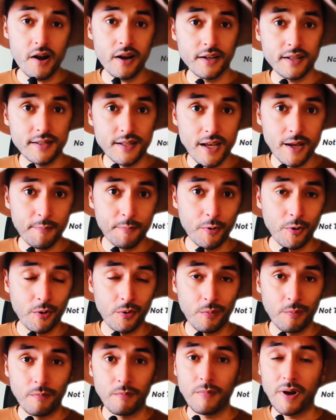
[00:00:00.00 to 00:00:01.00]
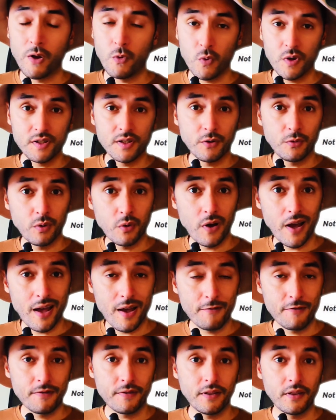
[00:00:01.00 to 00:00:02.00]
our example, my wizard will
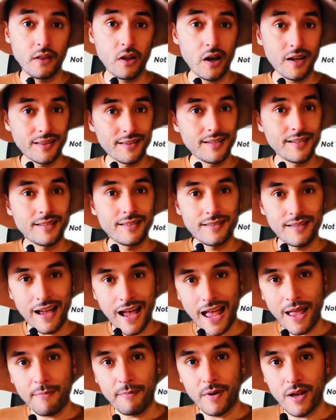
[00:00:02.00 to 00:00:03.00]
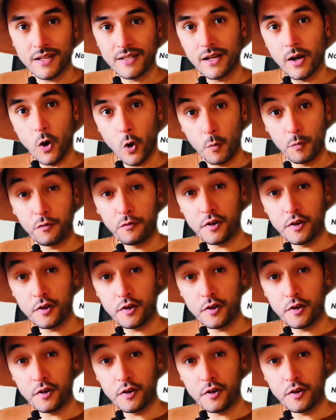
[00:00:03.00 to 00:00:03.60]
have Not This Time as a hope